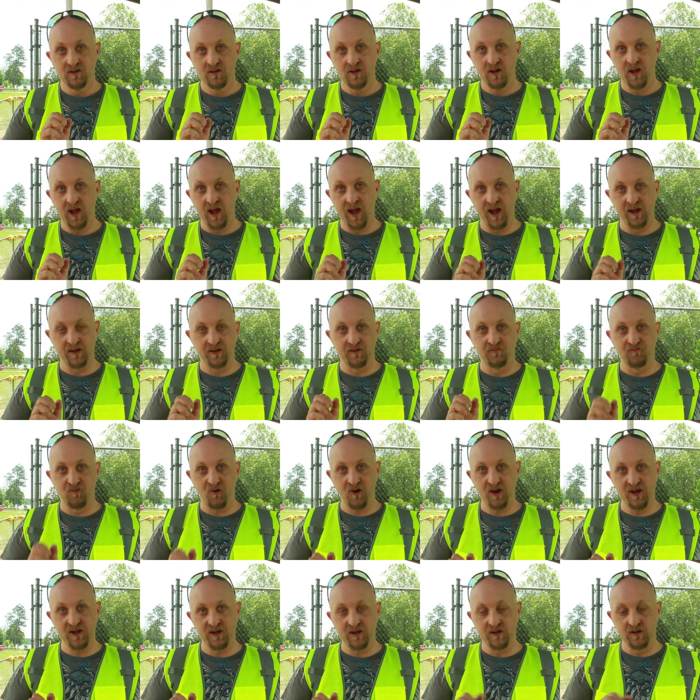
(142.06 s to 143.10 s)
And the
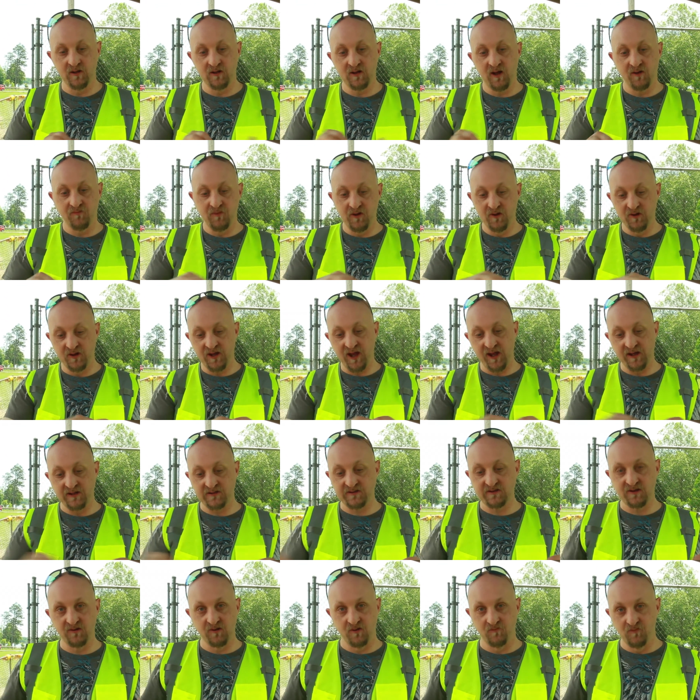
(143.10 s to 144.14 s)
brain communicates
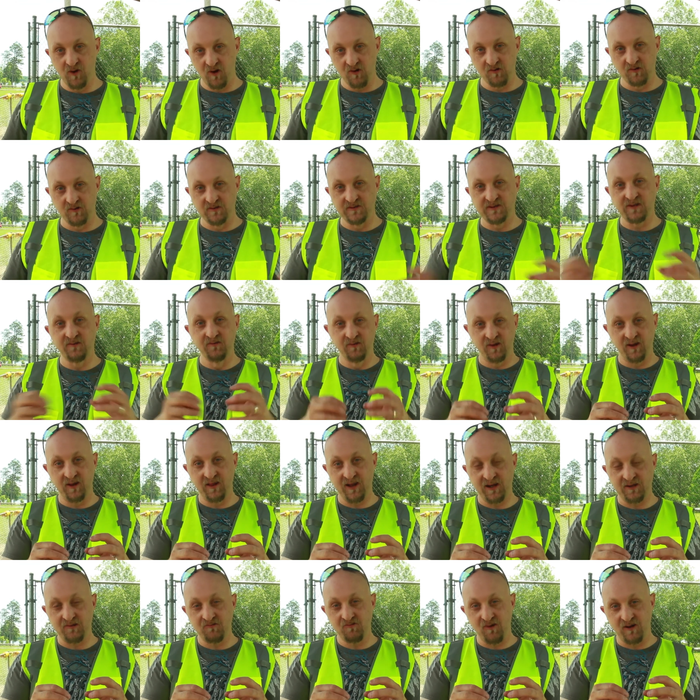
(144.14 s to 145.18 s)
to the motors through the
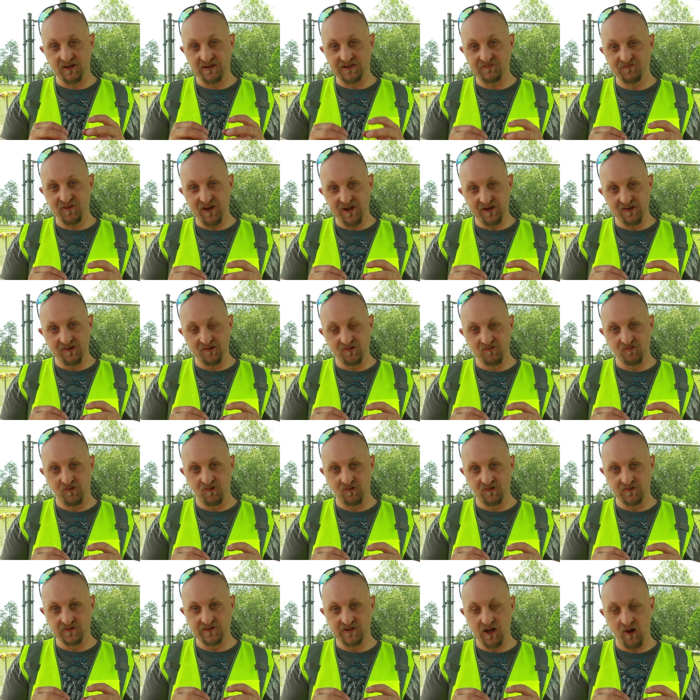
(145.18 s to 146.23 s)
electronic speed
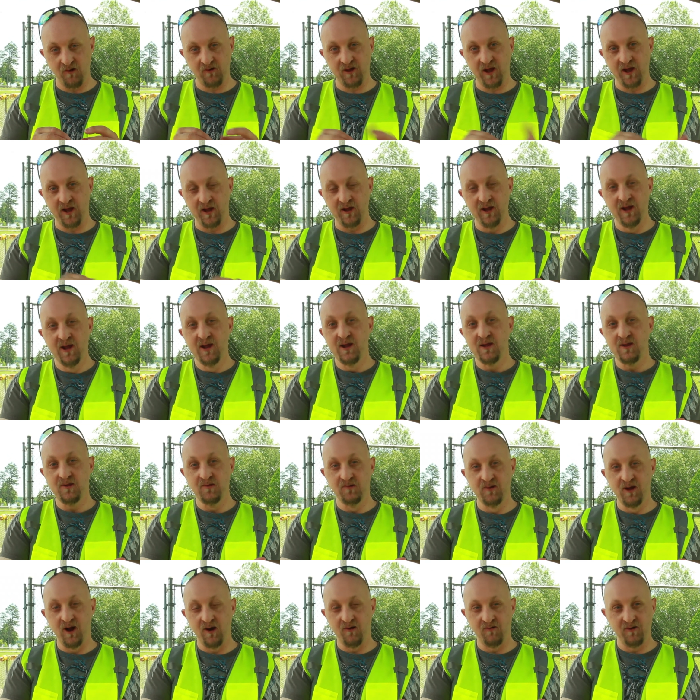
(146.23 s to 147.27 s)
controls, okay, you
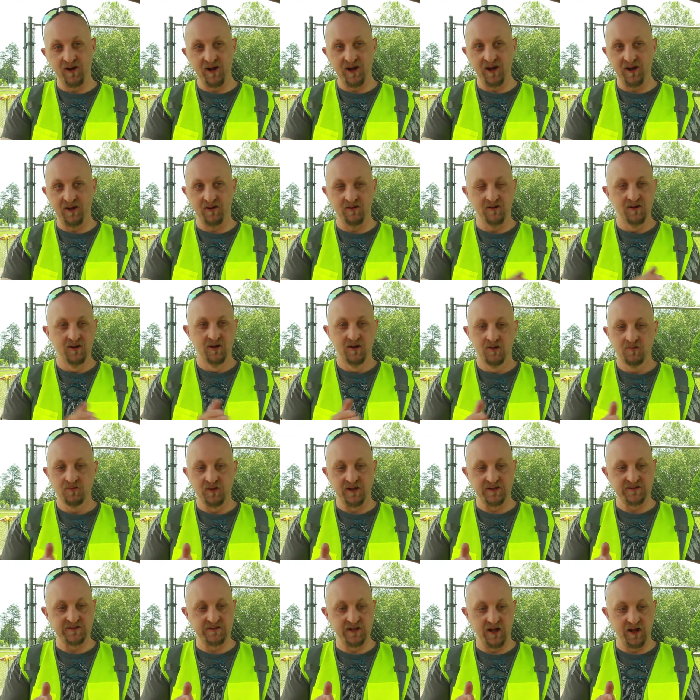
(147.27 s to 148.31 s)
go at,
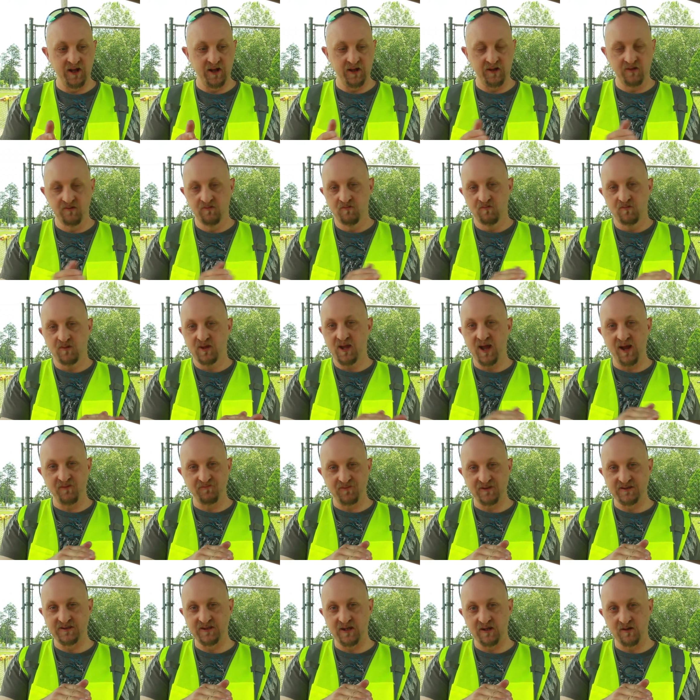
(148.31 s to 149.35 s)
let's say,
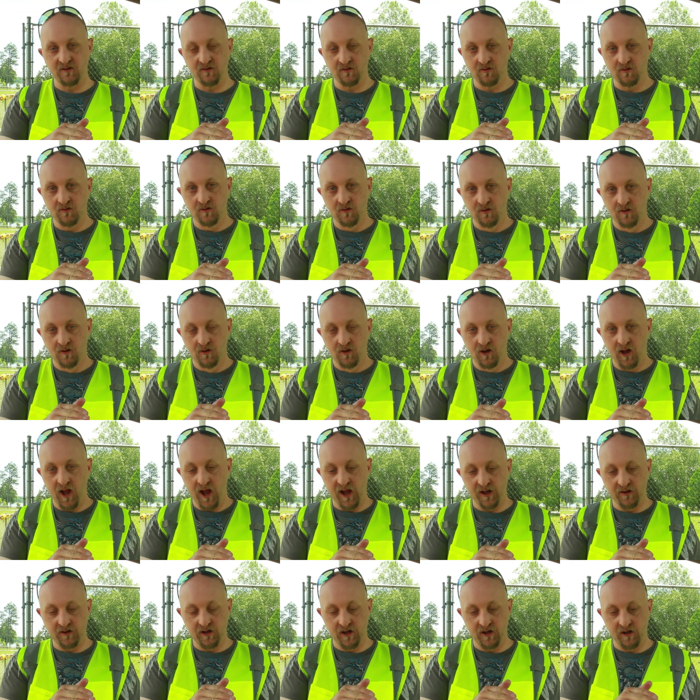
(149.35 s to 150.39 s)
10%.
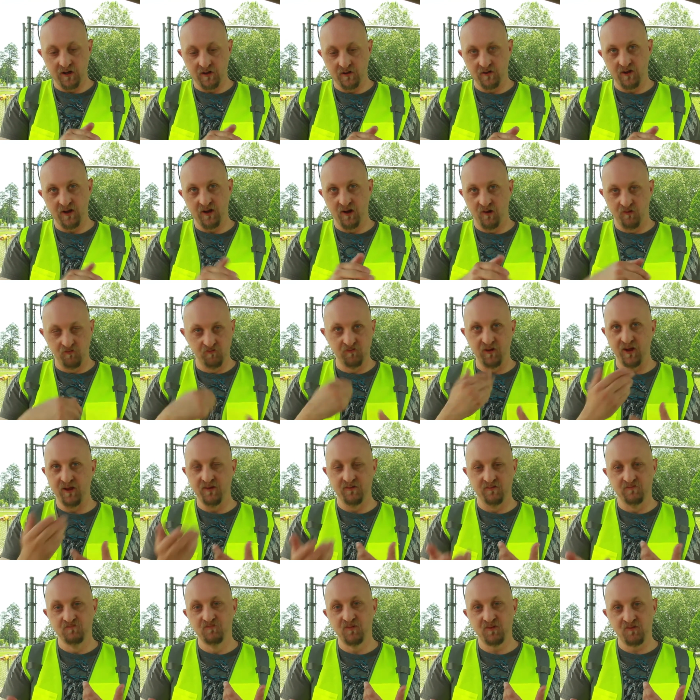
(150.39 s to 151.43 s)
And then, when
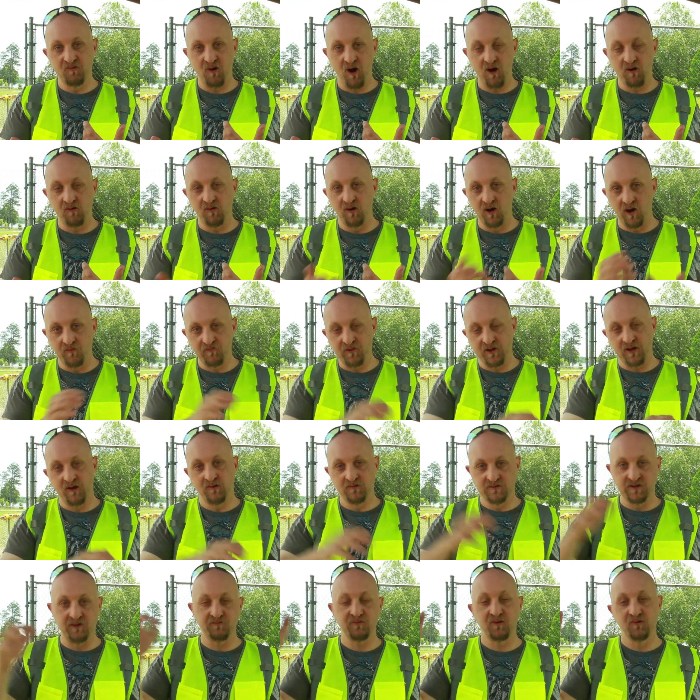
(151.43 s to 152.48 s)
you throttle up, it
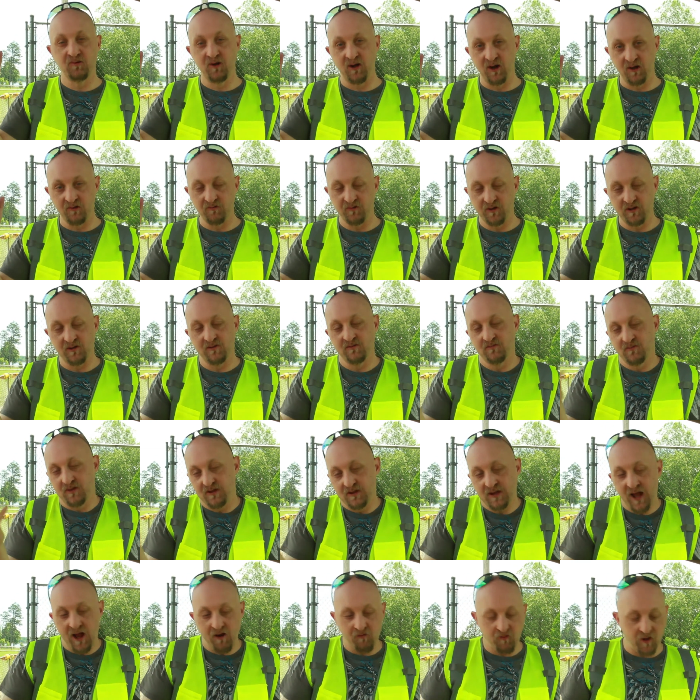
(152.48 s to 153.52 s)
goes up to 100, and
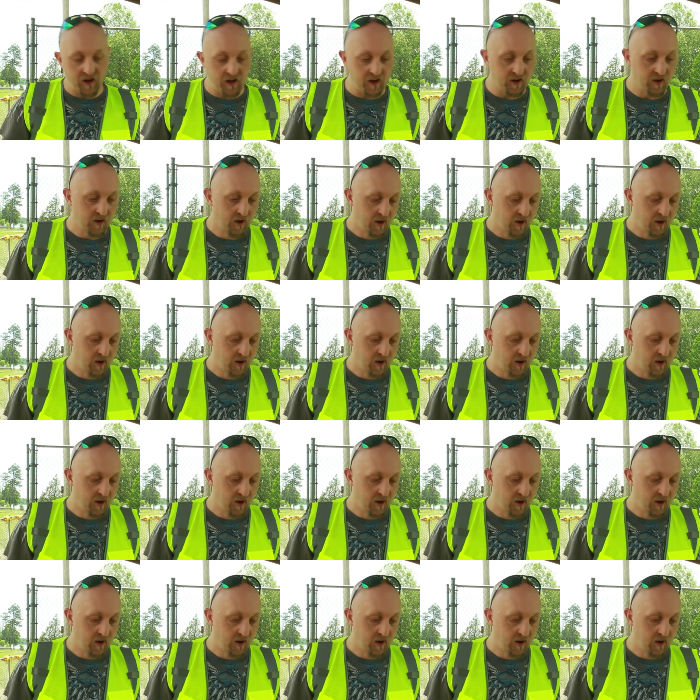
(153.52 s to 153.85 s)
that way.